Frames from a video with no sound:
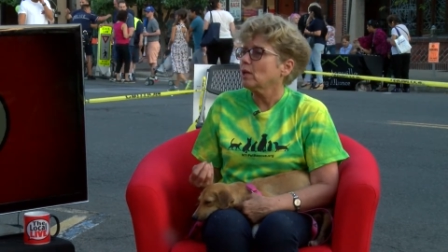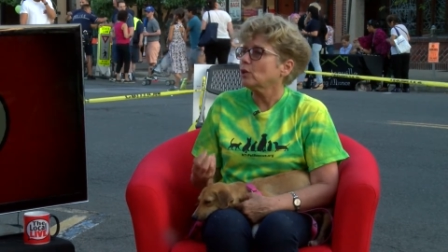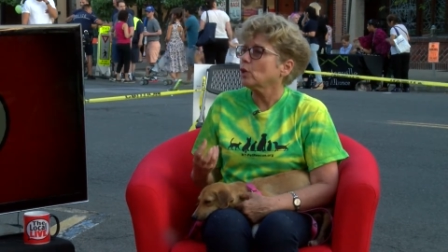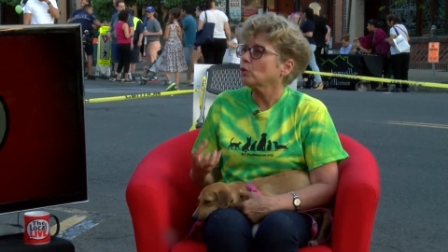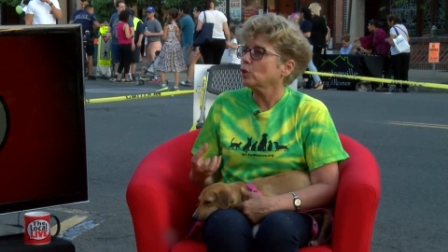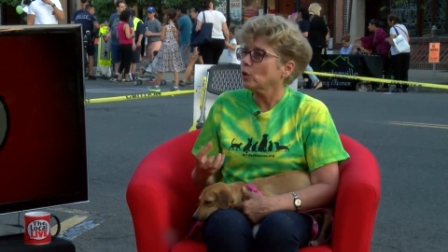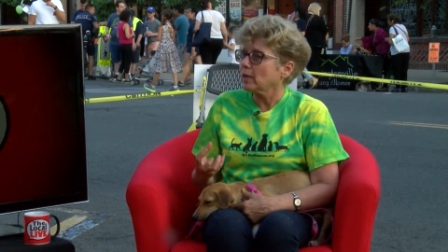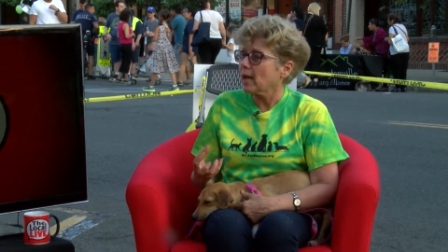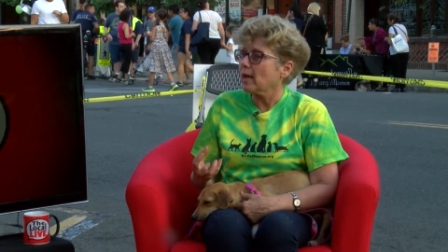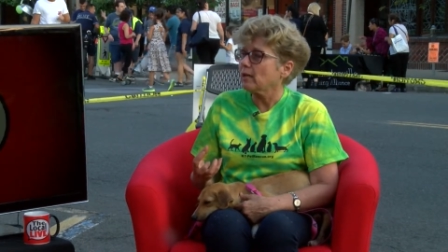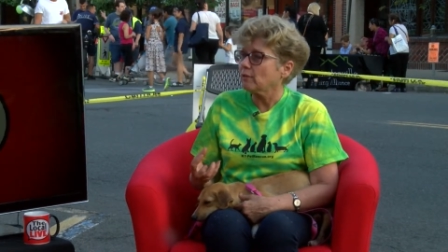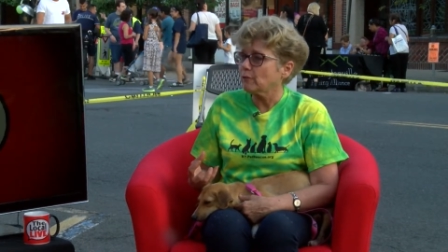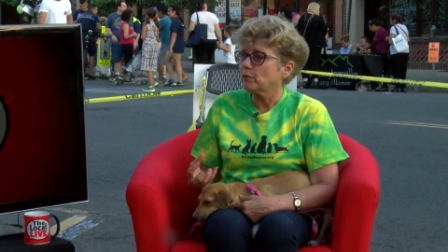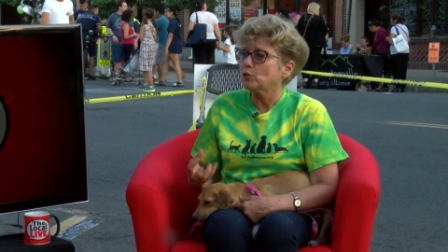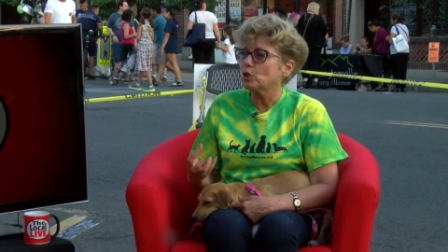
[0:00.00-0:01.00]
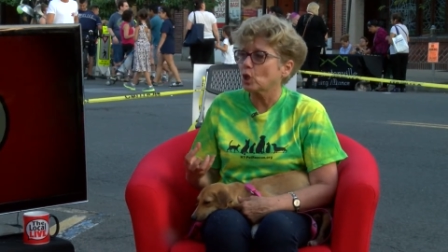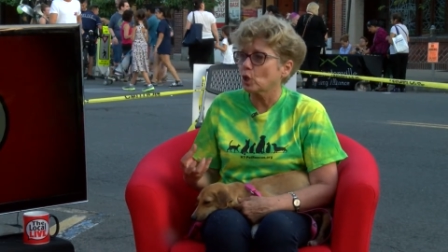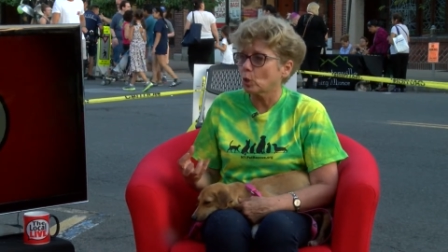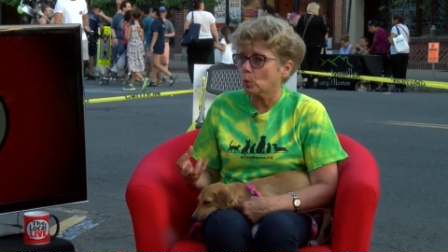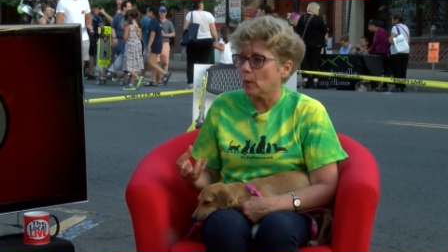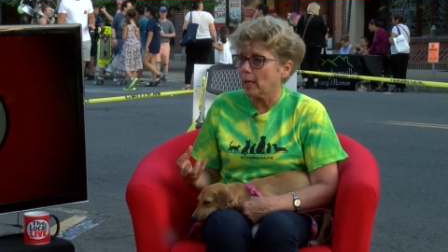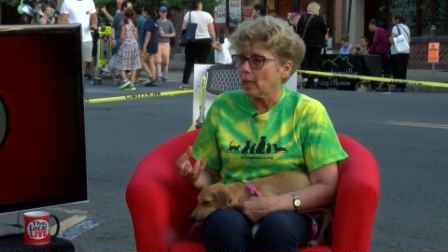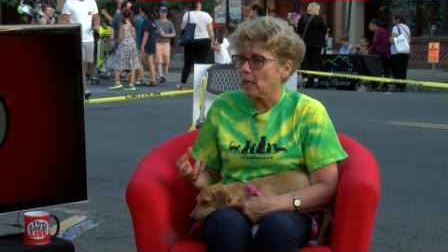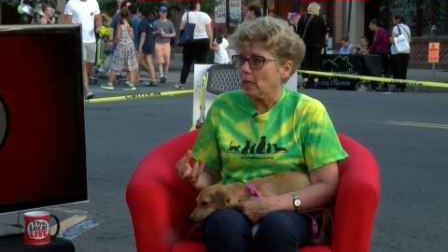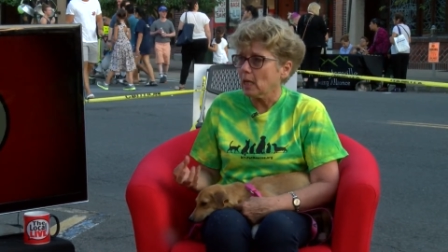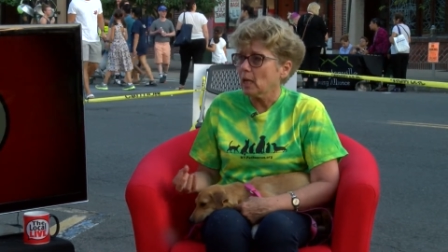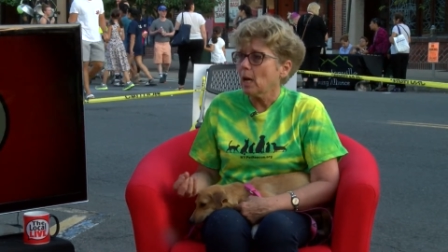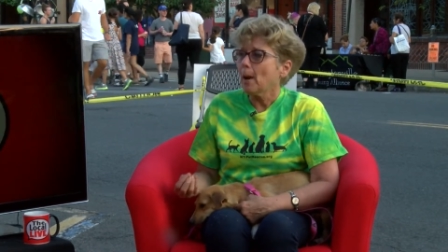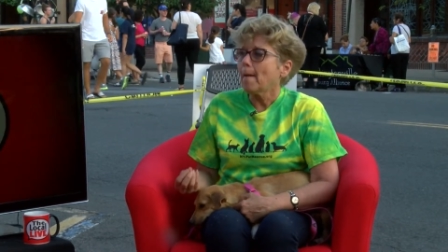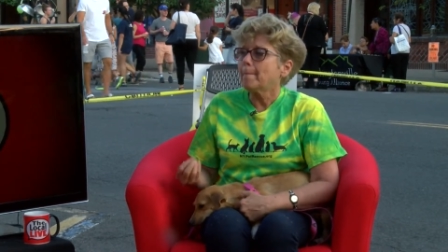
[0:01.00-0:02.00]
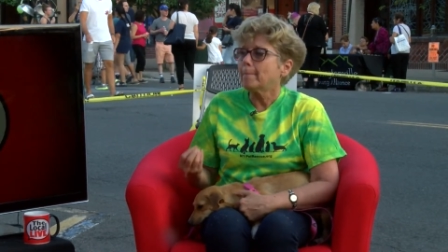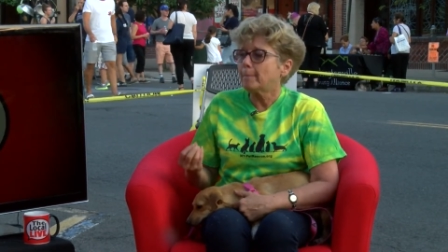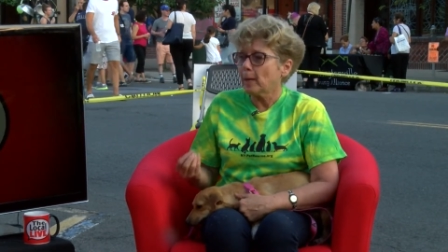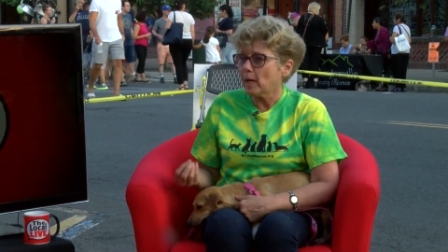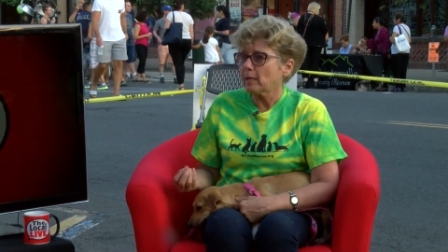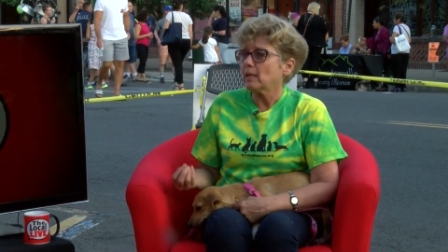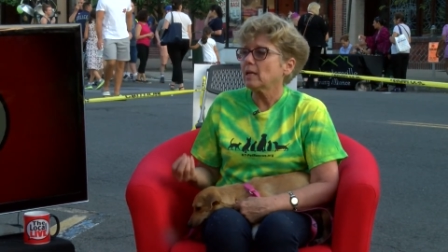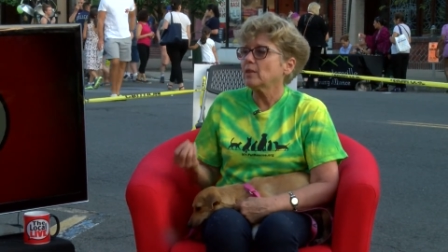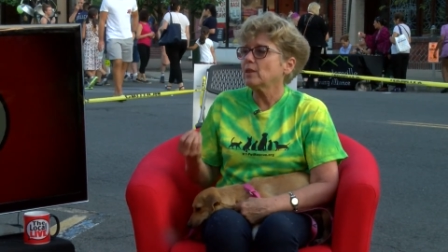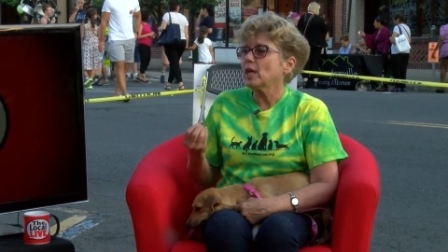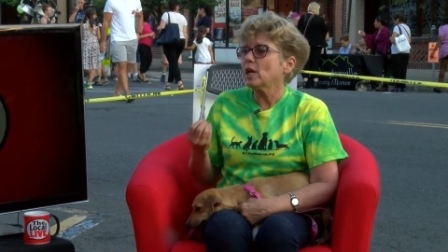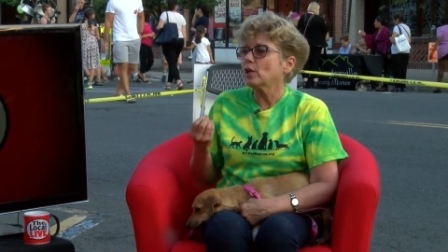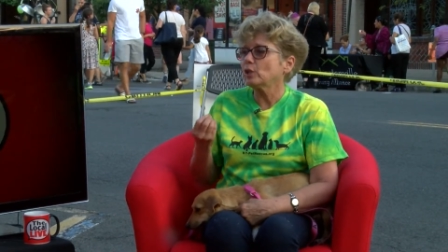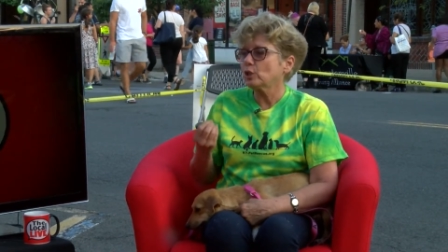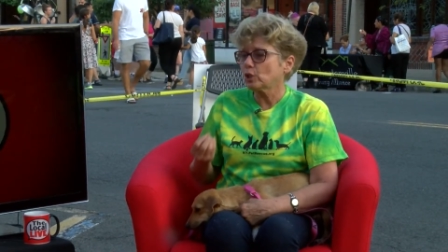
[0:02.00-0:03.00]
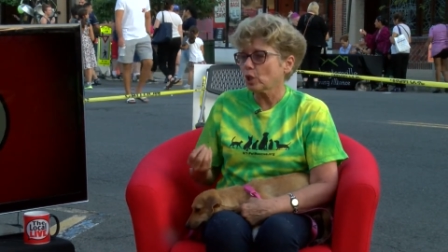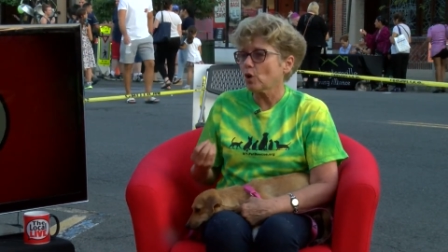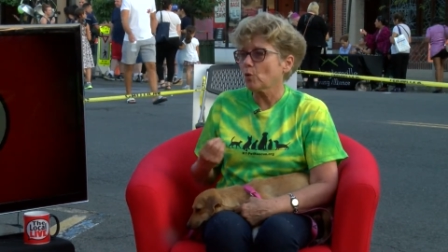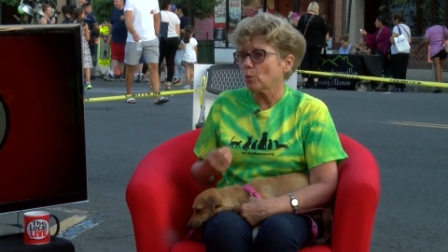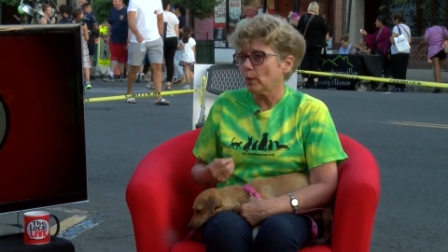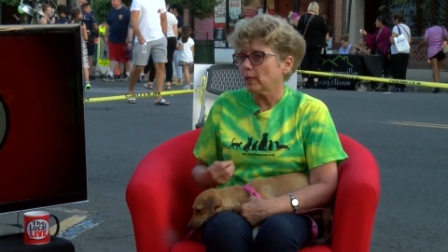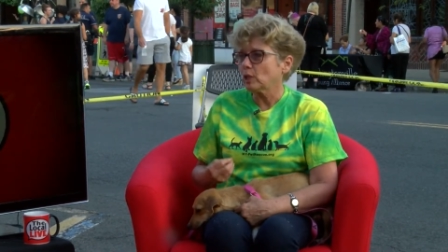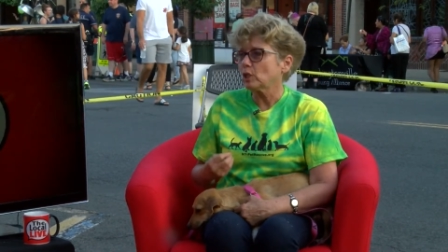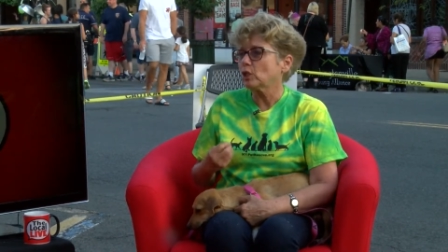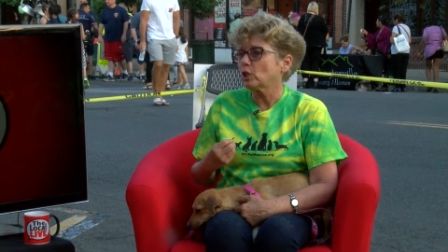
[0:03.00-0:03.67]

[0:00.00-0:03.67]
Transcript: Those organic foods are great, but they are so rich,